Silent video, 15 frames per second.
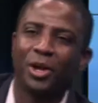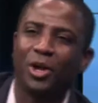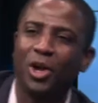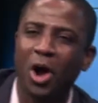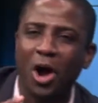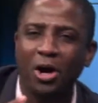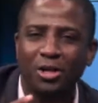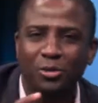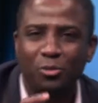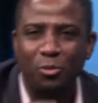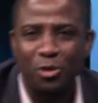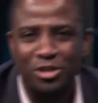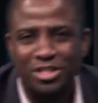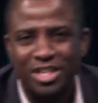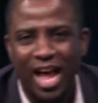God
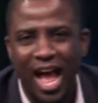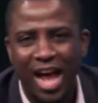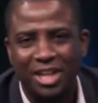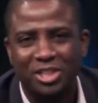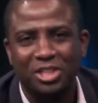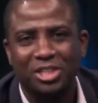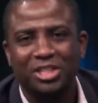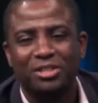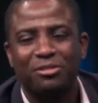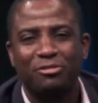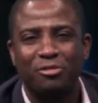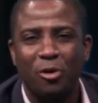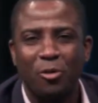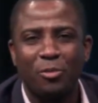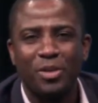was actually
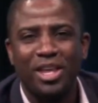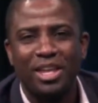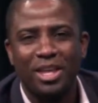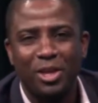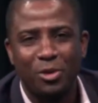for me.